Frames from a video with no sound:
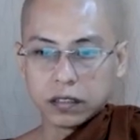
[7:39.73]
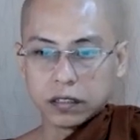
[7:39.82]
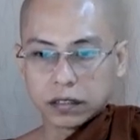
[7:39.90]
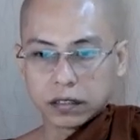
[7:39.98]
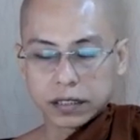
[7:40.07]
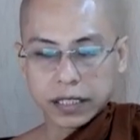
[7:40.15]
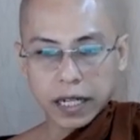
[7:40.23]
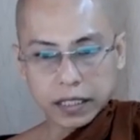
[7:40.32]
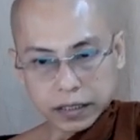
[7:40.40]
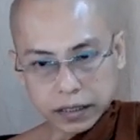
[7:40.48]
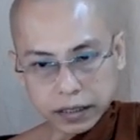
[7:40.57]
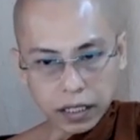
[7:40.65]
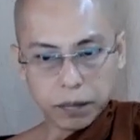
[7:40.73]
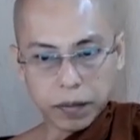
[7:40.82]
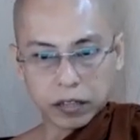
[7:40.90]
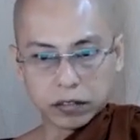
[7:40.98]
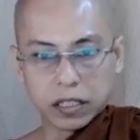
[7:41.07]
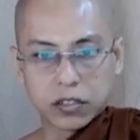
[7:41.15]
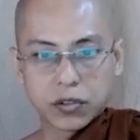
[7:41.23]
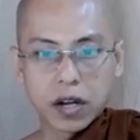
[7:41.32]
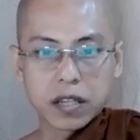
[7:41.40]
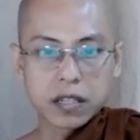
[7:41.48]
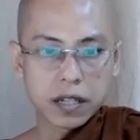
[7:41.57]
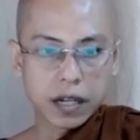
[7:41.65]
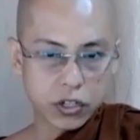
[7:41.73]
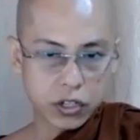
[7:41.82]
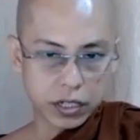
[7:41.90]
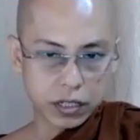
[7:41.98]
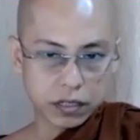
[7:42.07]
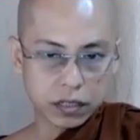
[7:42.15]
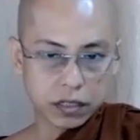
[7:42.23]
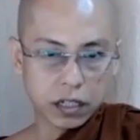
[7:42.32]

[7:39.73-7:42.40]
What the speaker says: study about the translation